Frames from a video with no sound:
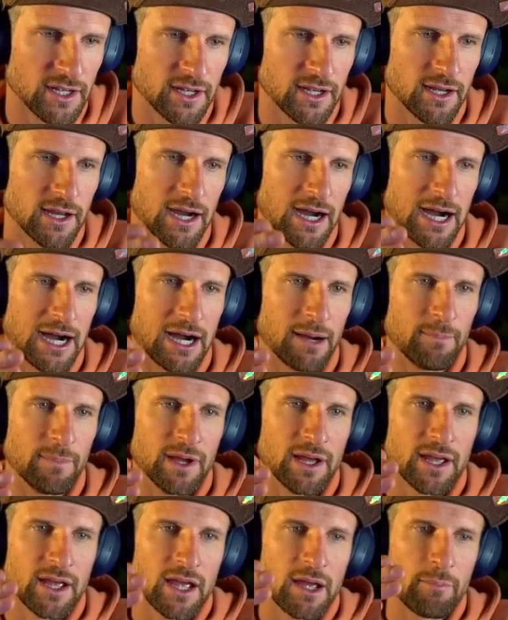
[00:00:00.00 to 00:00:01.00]
But
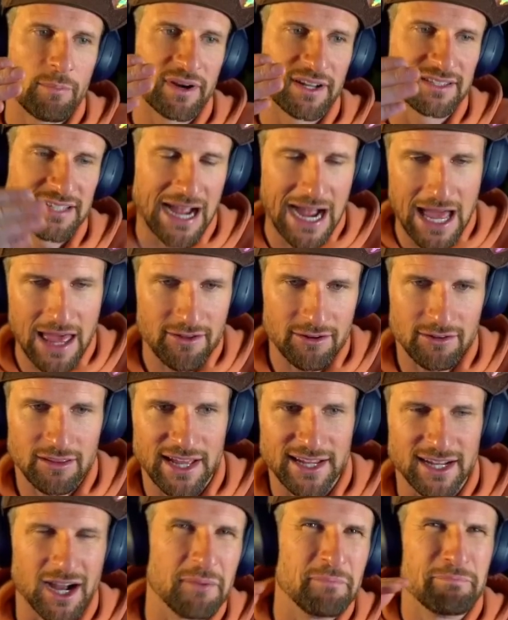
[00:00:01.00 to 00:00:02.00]
it's either
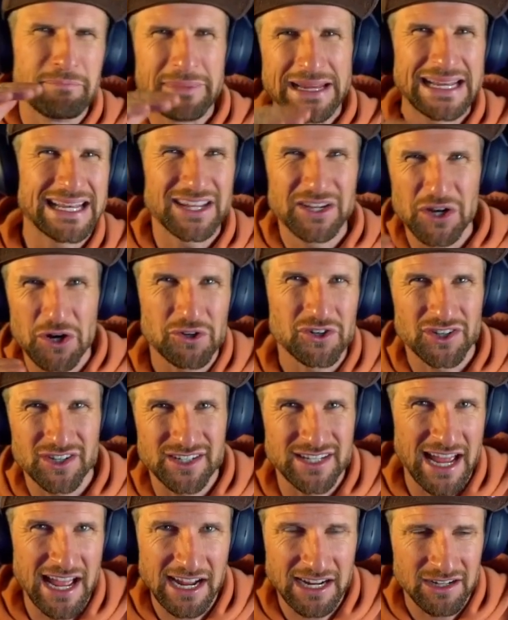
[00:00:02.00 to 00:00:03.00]
like a mediocre
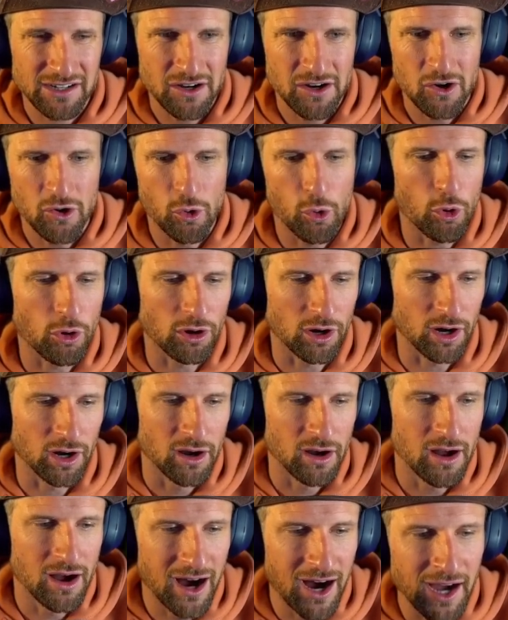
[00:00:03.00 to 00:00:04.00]
deck or
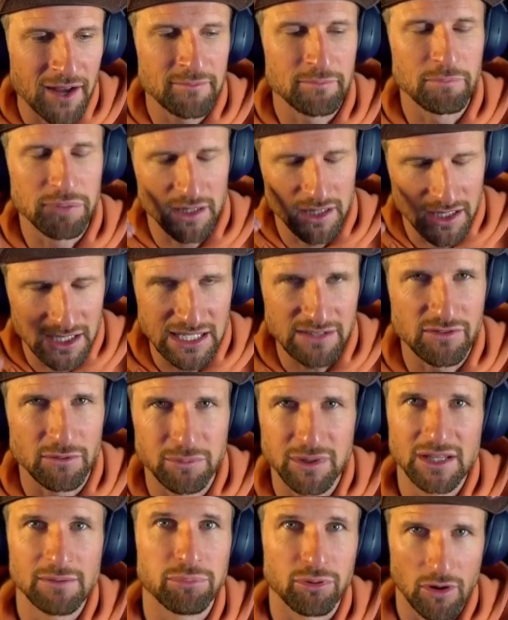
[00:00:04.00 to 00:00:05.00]

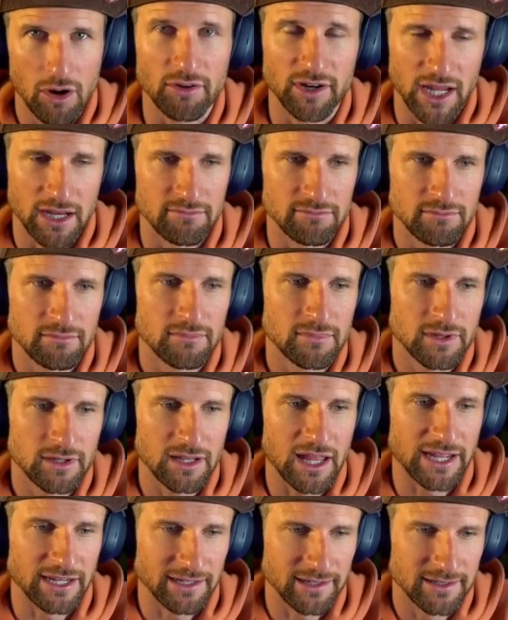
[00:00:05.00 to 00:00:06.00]
unbelievably broken.
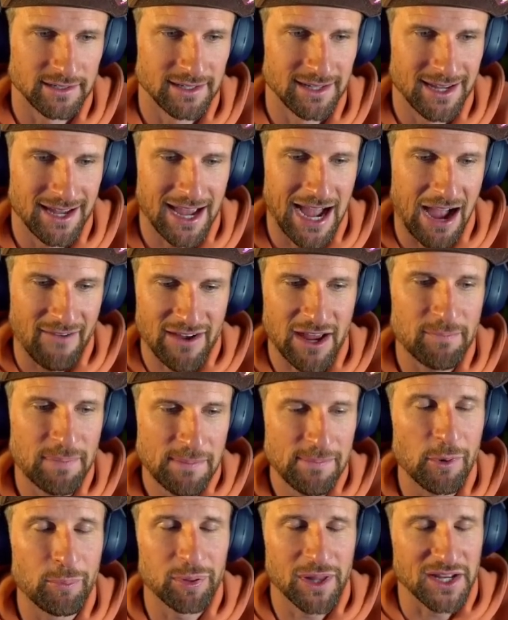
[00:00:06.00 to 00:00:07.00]
Like, I've had people play